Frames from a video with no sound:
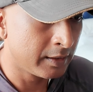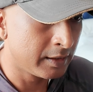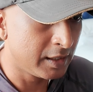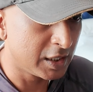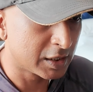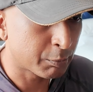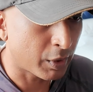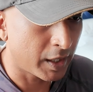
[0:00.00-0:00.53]

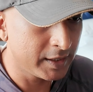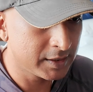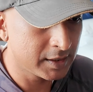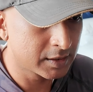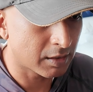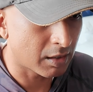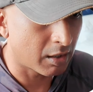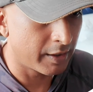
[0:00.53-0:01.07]
These
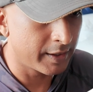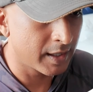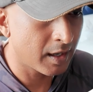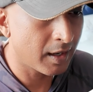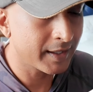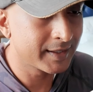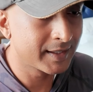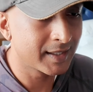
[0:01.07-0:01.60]
prices are
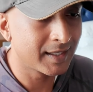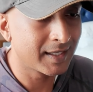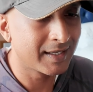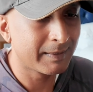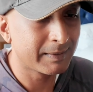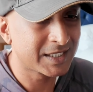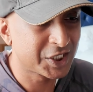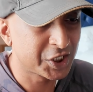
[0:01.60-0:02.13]
not
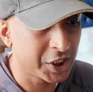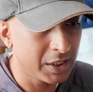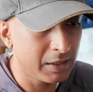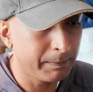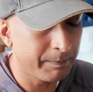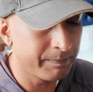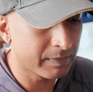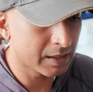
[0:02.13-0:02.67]
cheap.